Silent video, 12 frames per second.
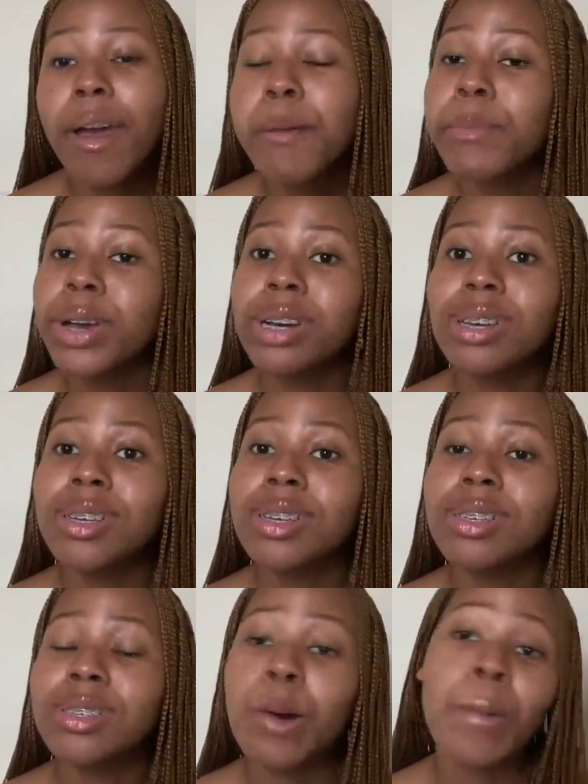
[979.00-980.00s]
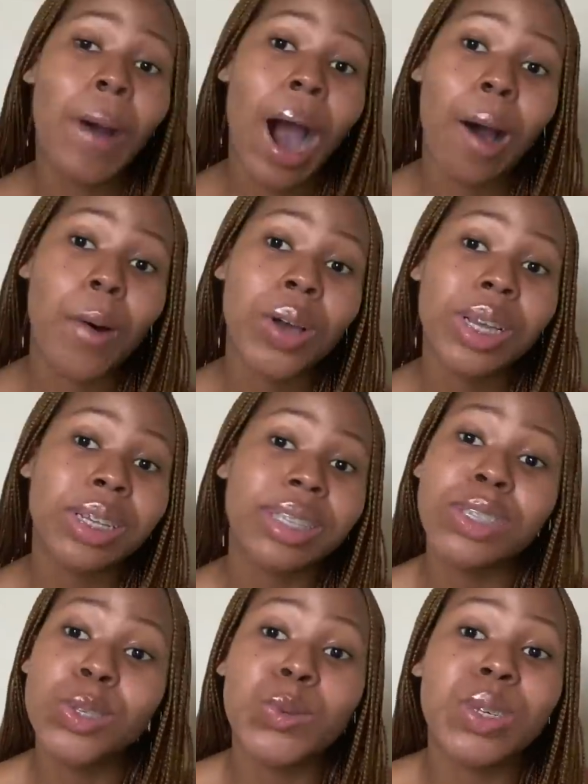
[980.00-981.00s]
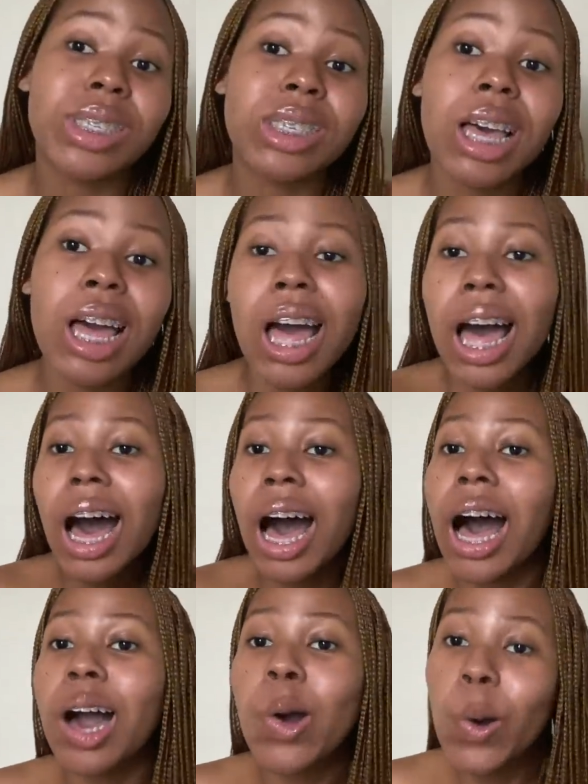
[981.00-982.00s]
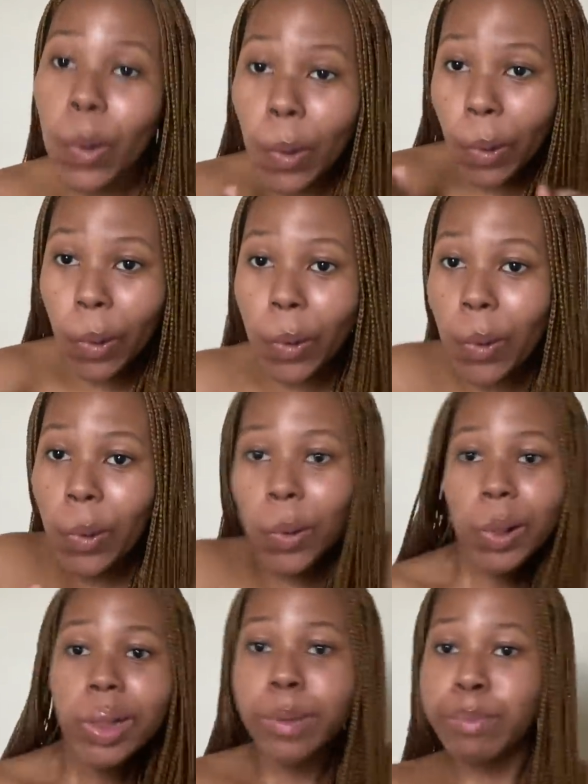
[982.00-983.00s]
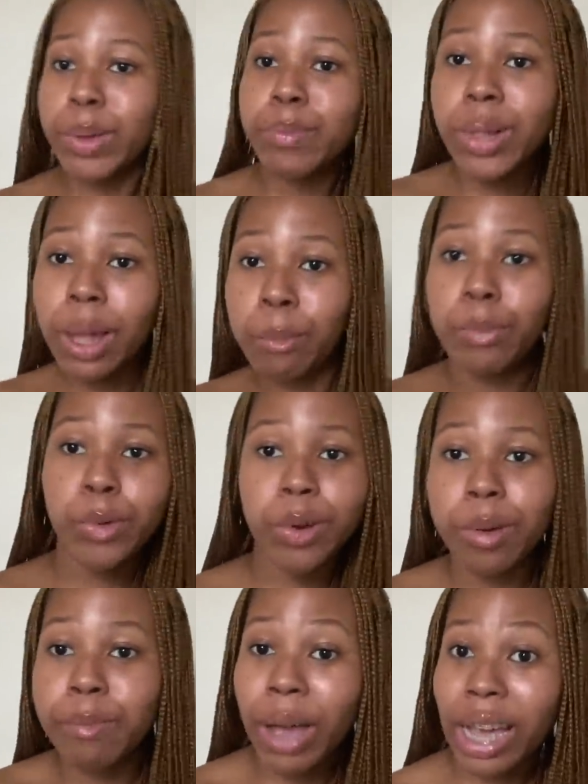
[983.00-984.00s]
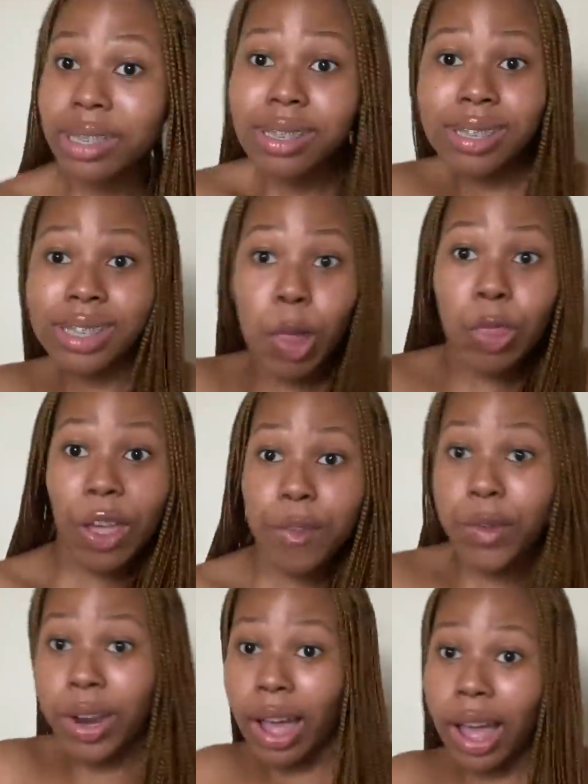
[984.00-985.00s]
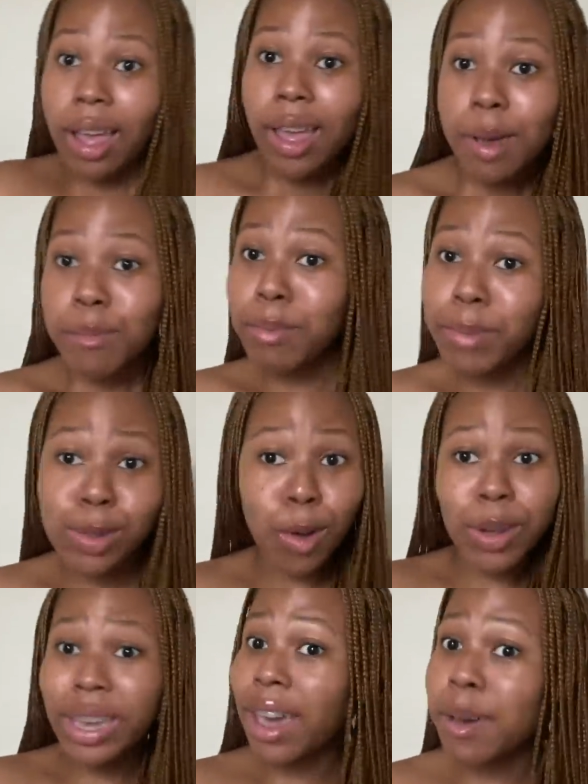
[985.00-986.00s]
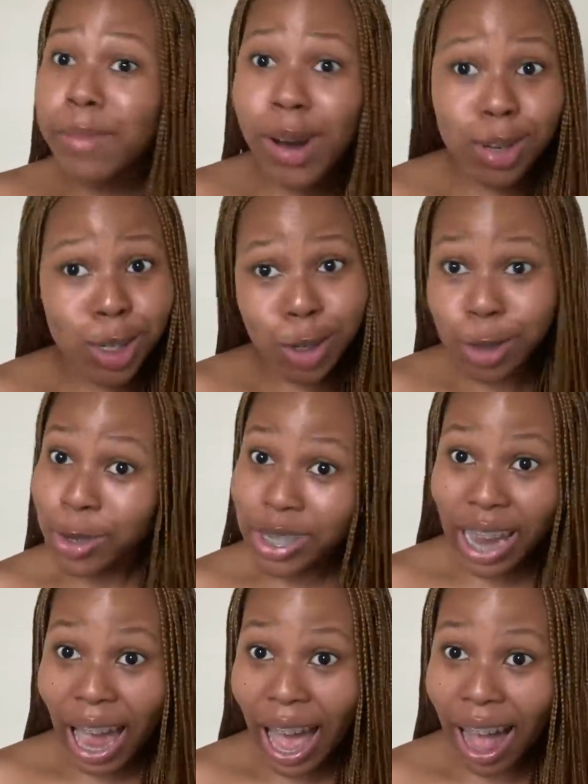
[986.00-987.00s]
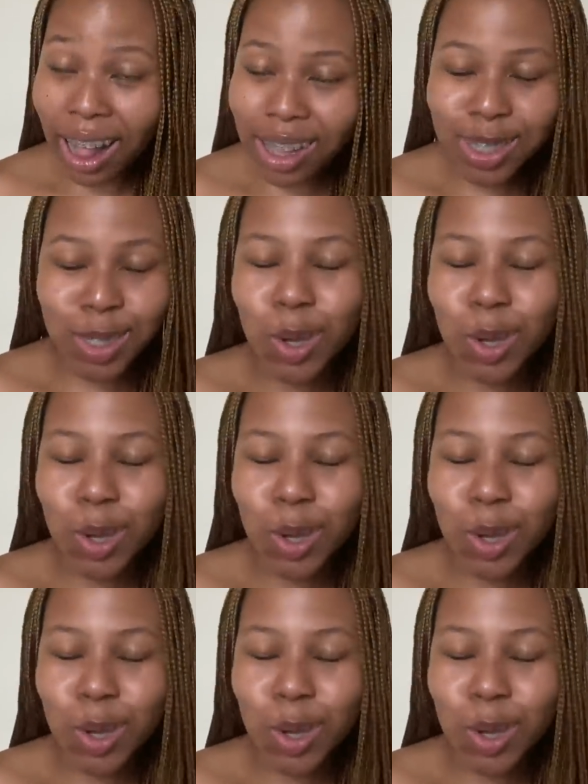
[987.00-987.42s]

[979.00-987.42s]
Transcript: Because, wow, these streets are cold. People are brutal, guys. This is South Africa. People don't care about you, child.